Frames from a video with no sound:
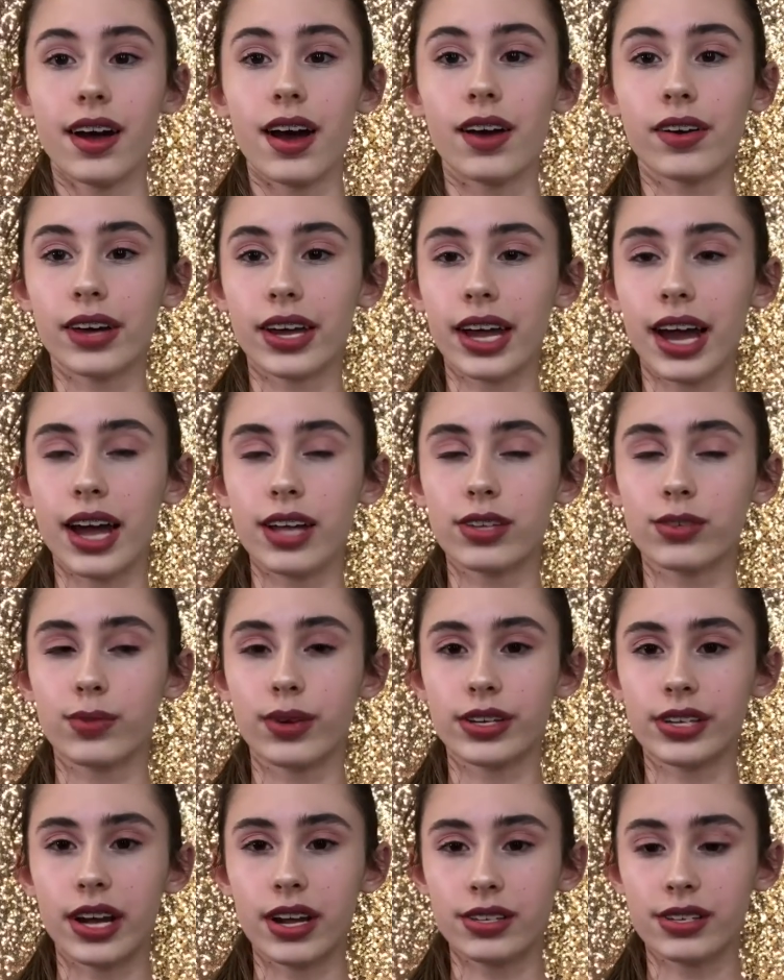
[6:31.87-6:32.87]
Okay, guys, we
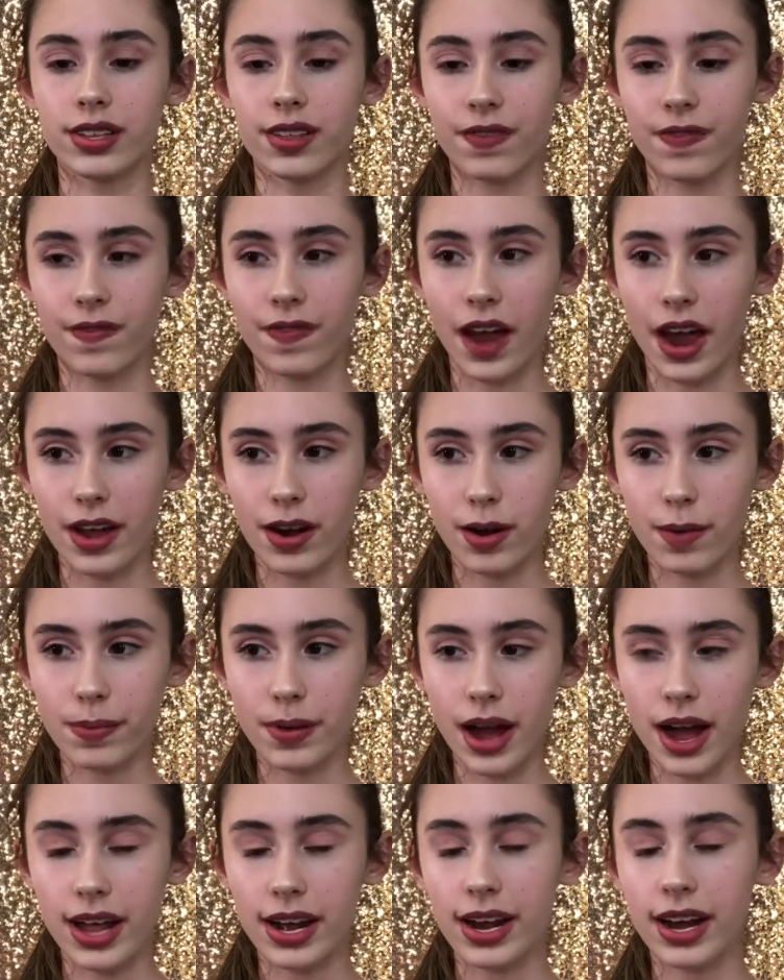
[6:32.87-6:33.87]
are down to the final
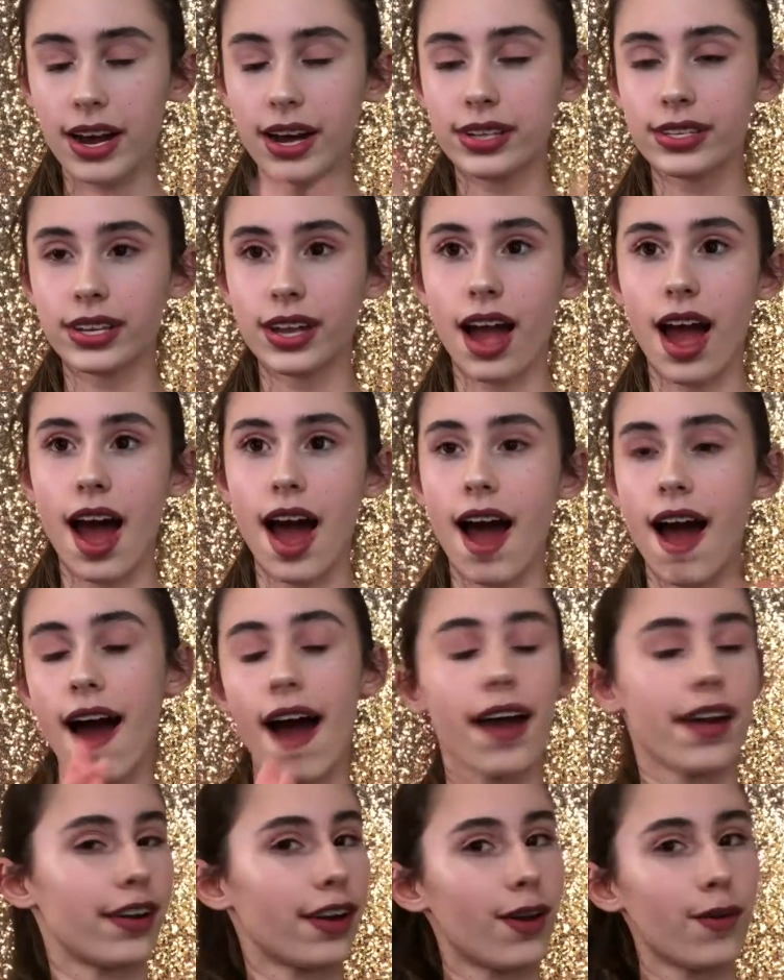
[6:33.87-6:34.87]
product.
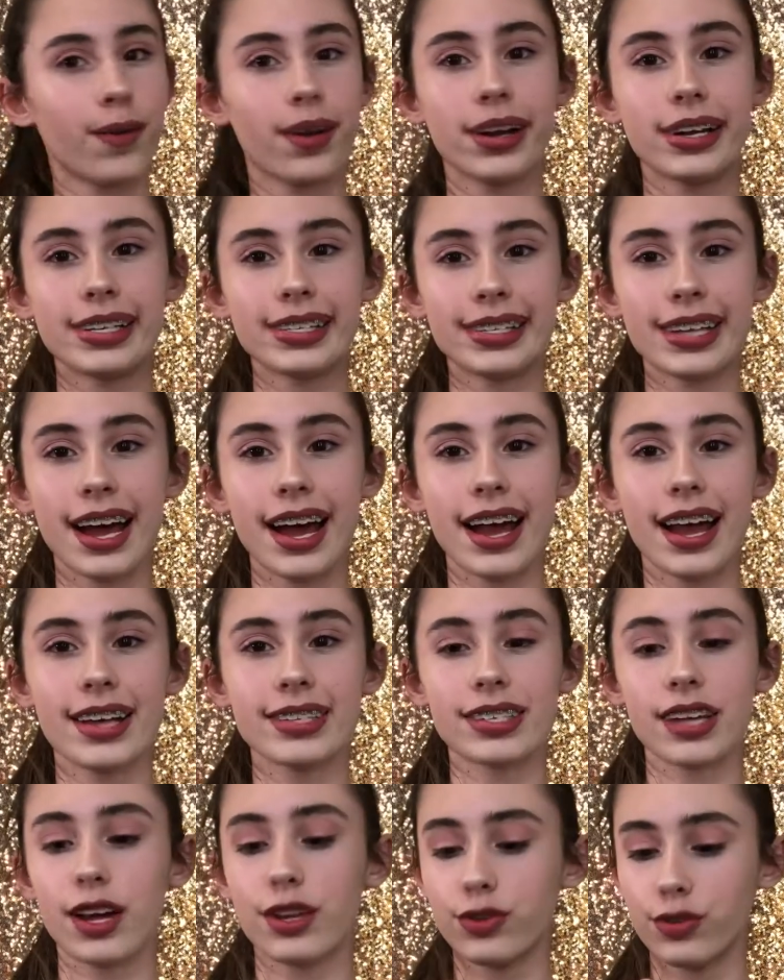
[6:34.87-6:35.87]
I don't know what it is,
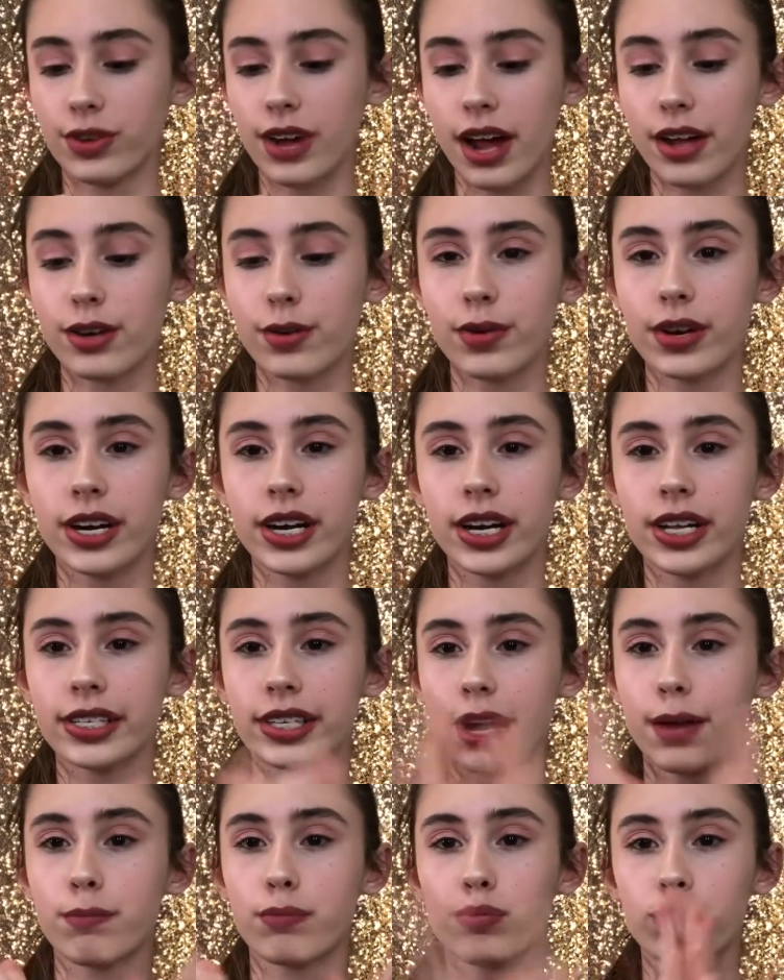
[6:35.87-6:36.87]
guys. I do not know what it is.
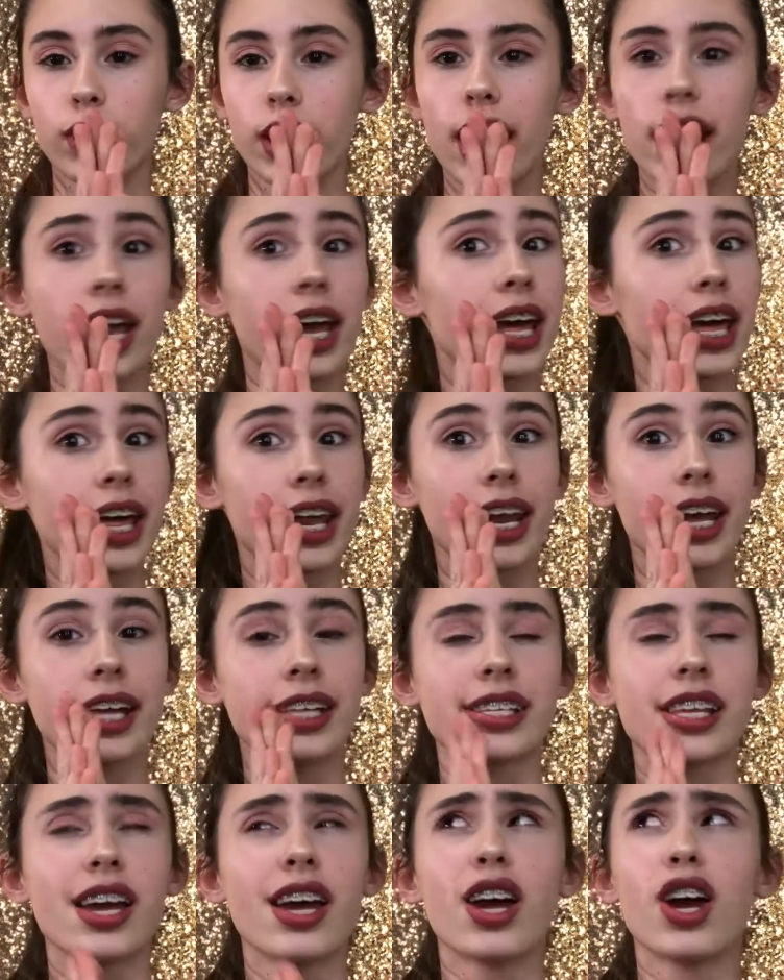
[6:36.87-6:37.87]
I'm praying it
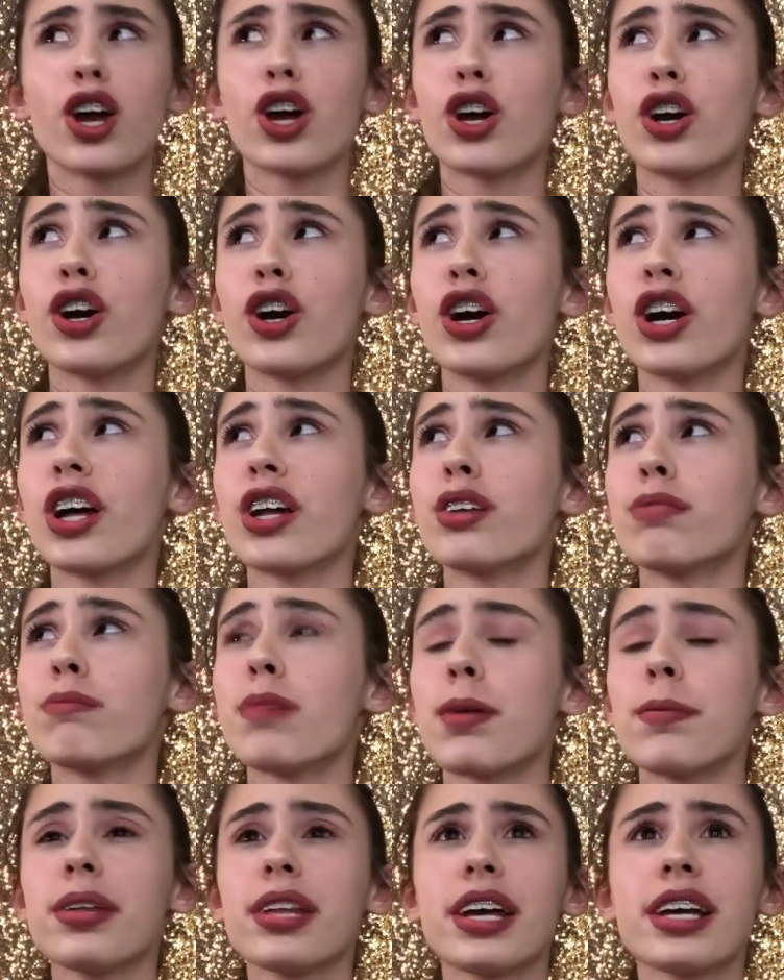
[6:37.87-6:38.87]
is good.
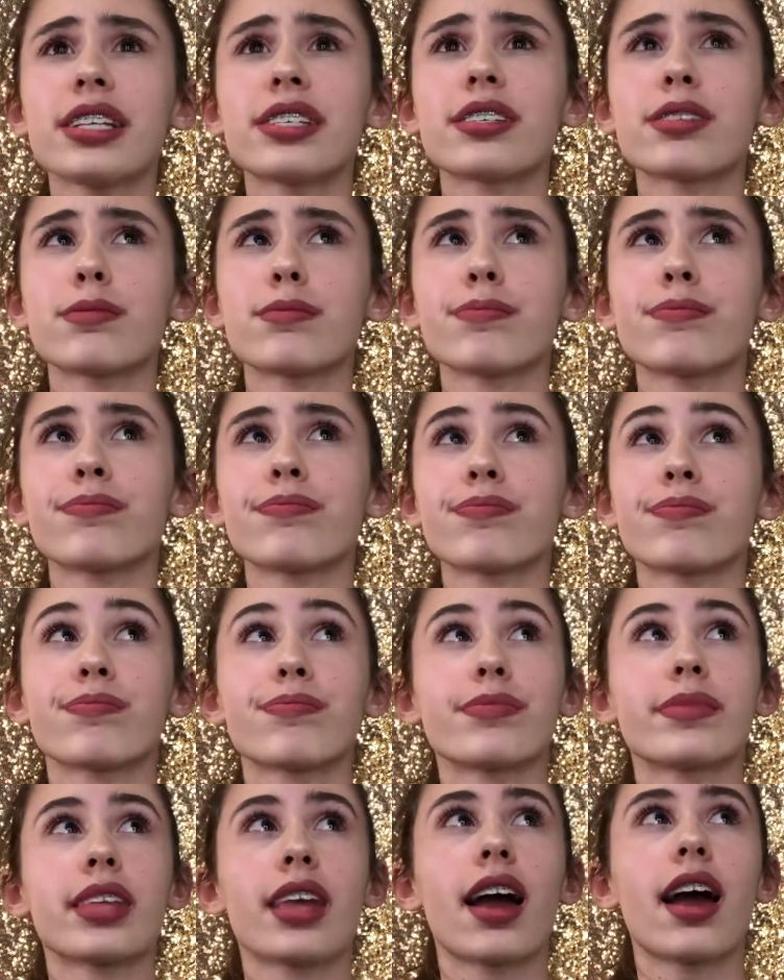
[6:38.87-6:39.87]
Maybe like
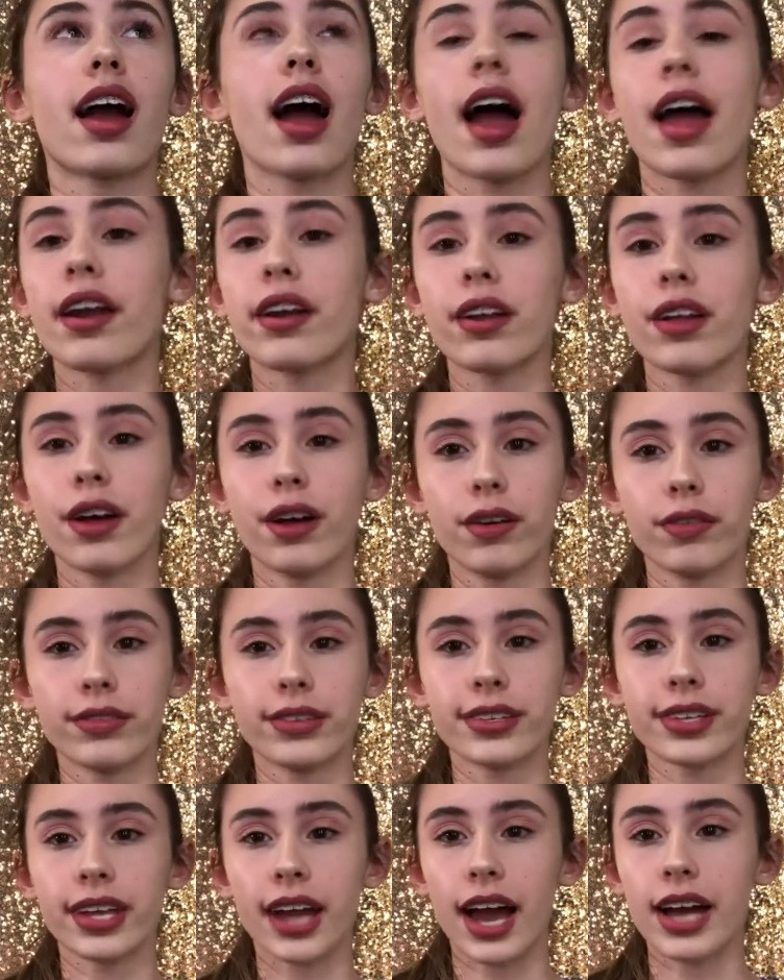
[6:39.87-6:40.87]
some, I don't know,
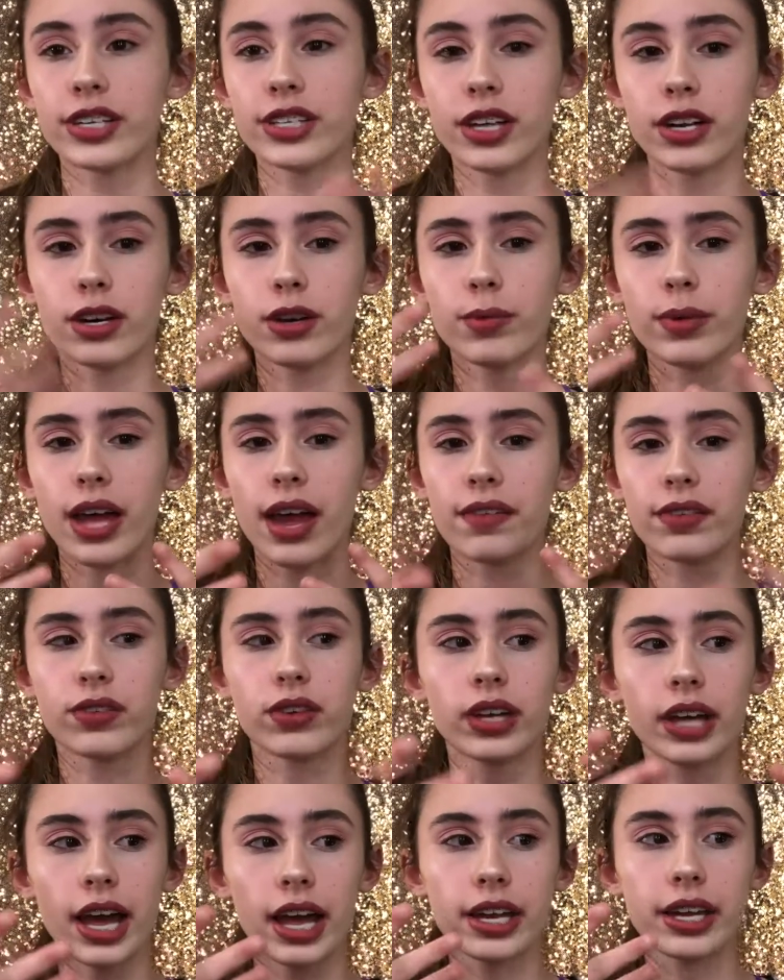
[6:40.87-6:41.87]
just like eyeshadow. We haven't
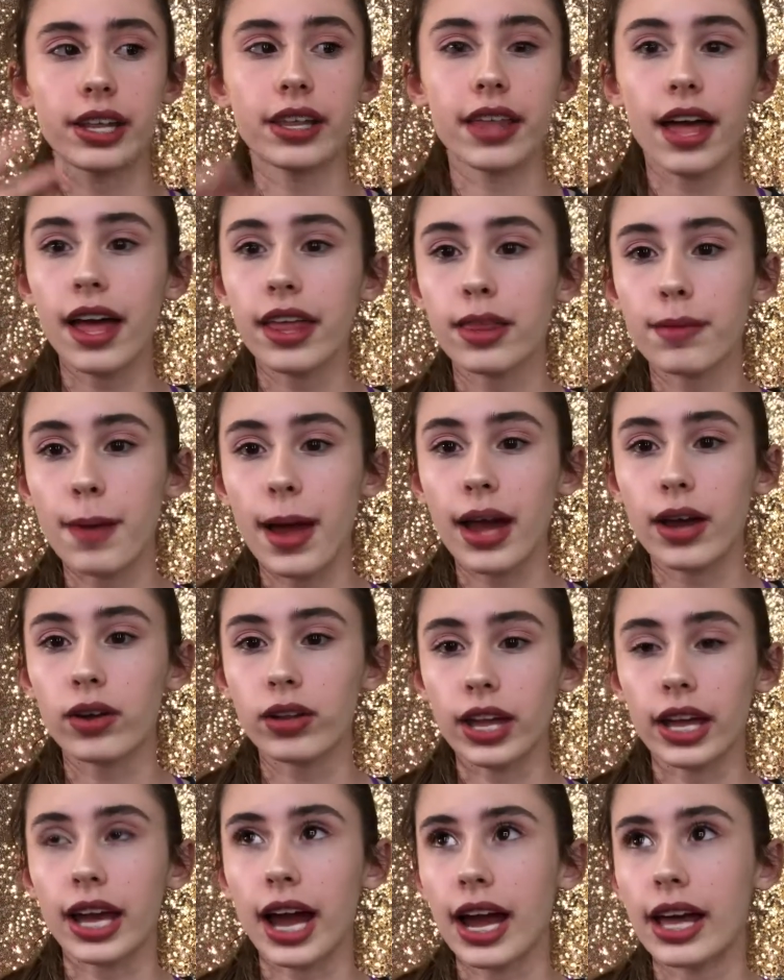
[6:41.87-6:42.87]
really had any of that in the bag. We
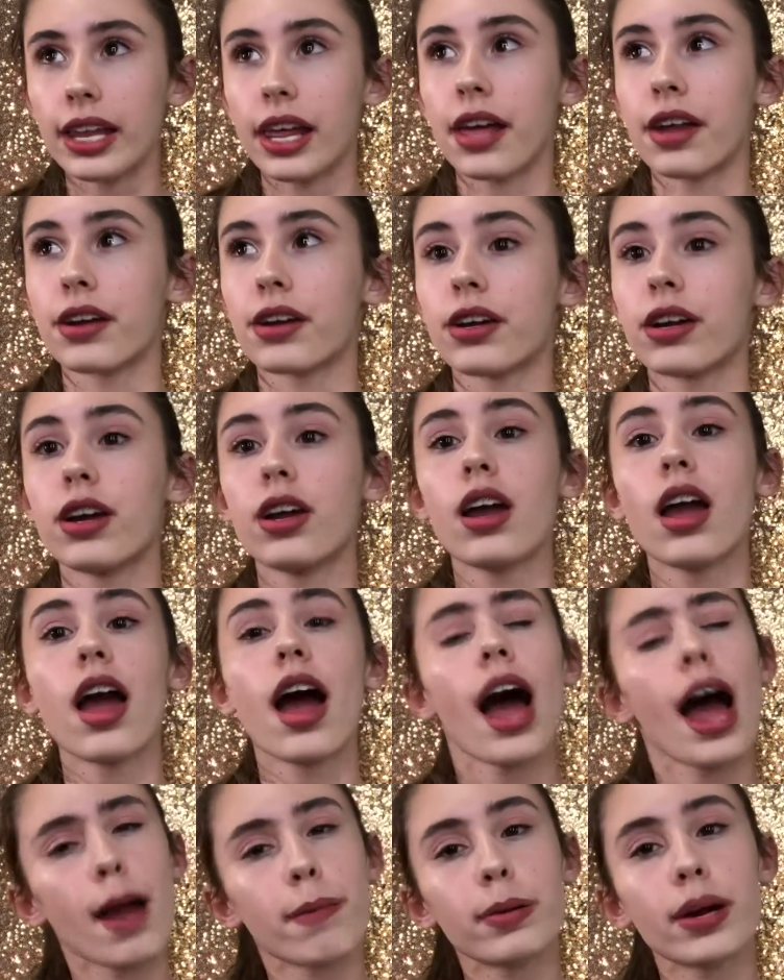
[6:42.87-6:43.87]
like eyeliner,
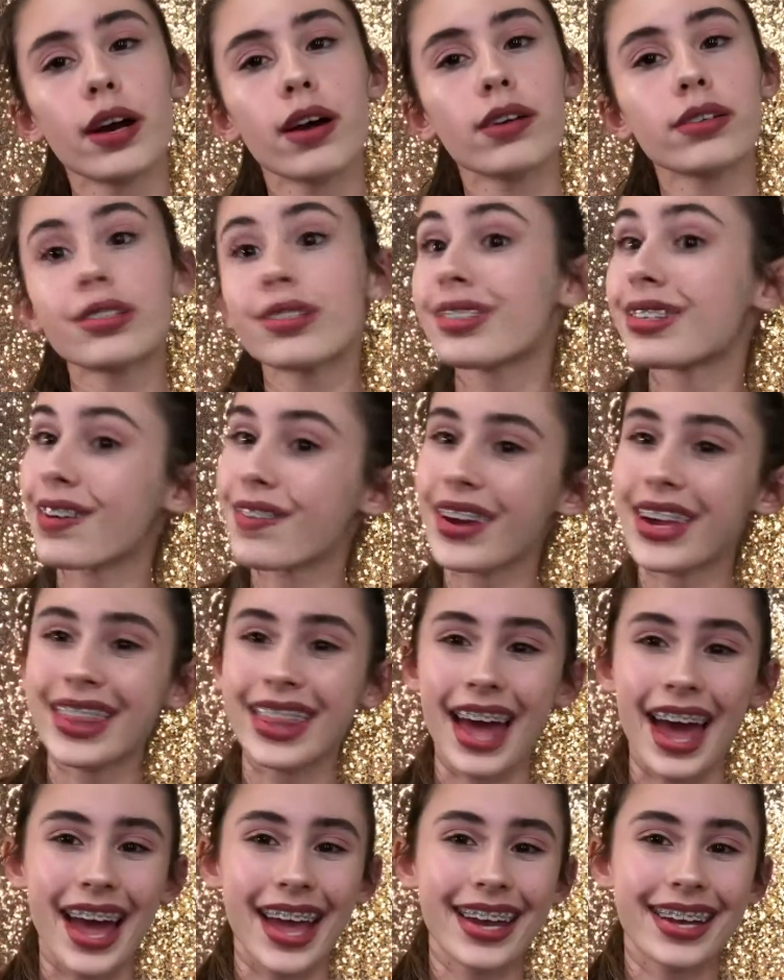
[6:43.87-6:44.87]
eyebrows, stuff like
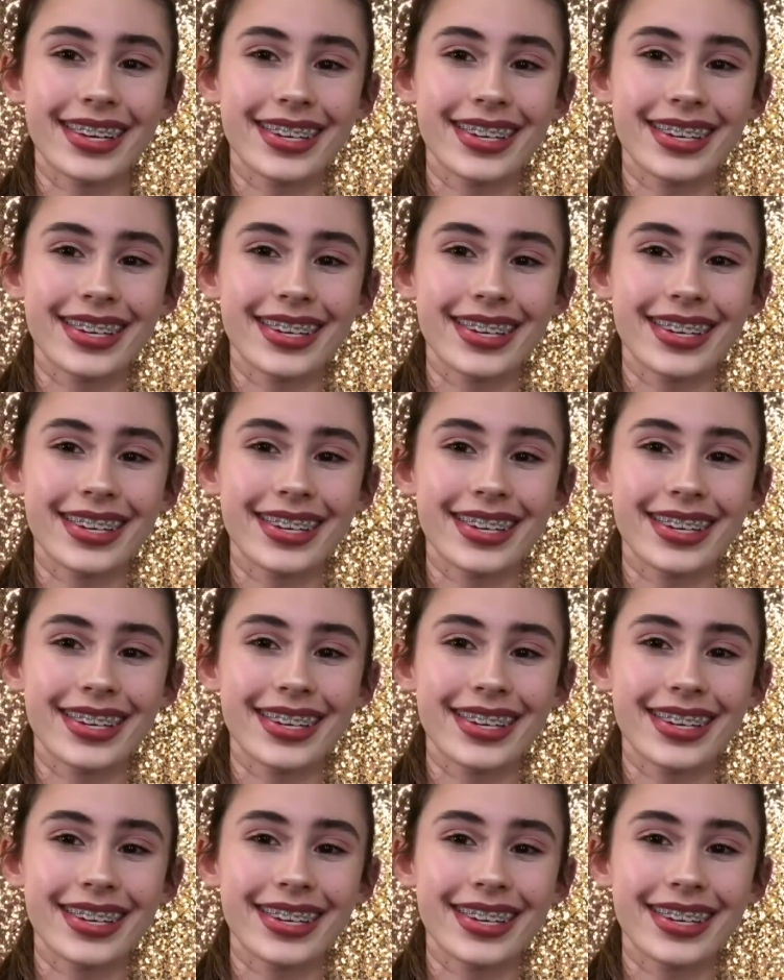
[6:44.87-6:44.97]
that.